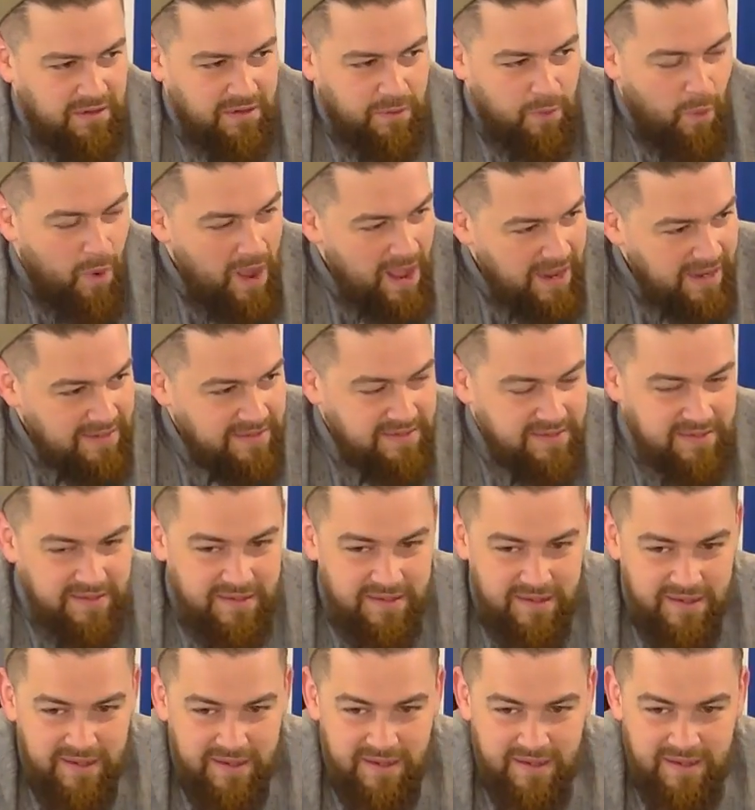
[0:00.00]
What?
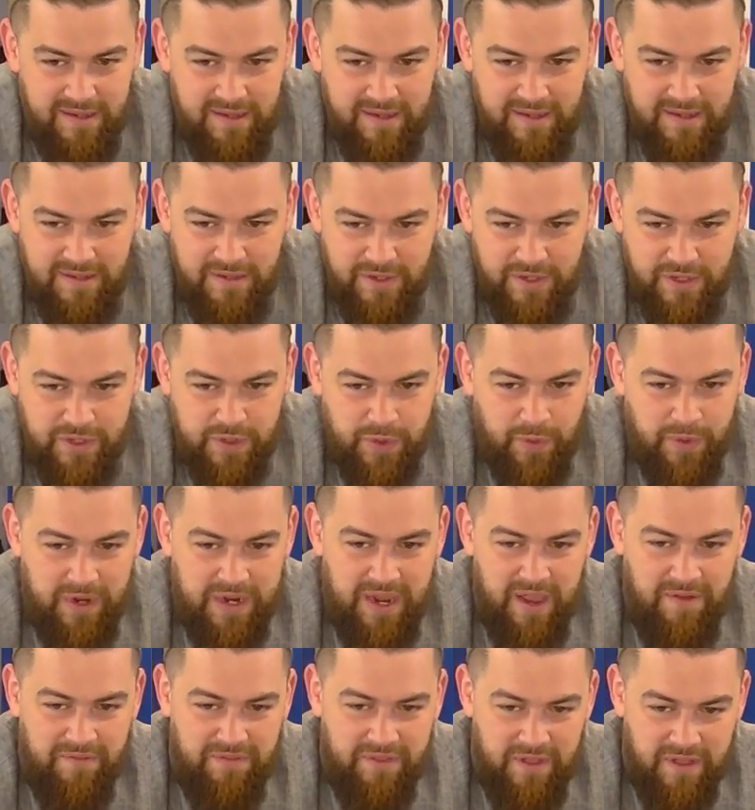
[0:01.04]
The
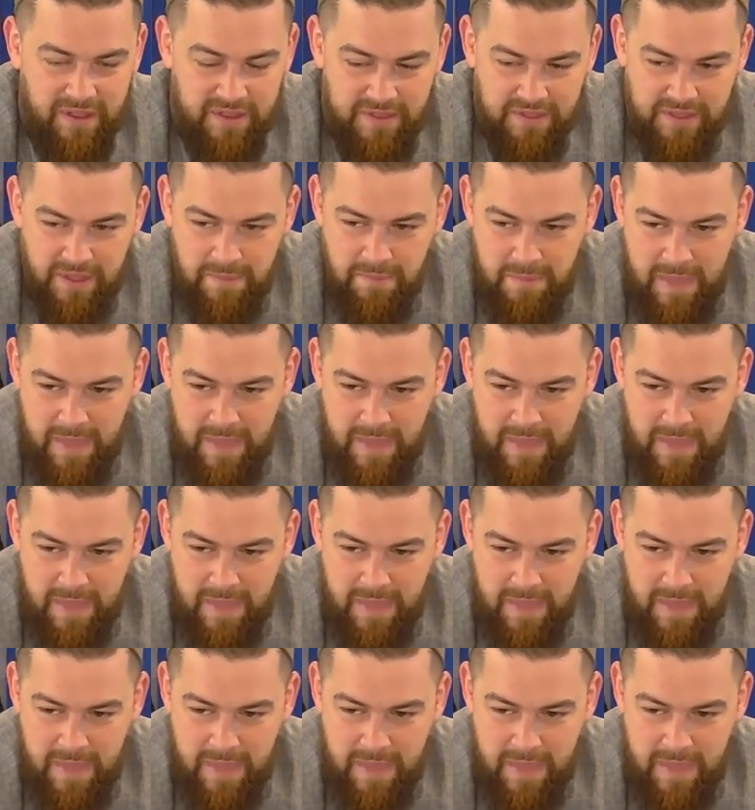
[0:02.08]
story of the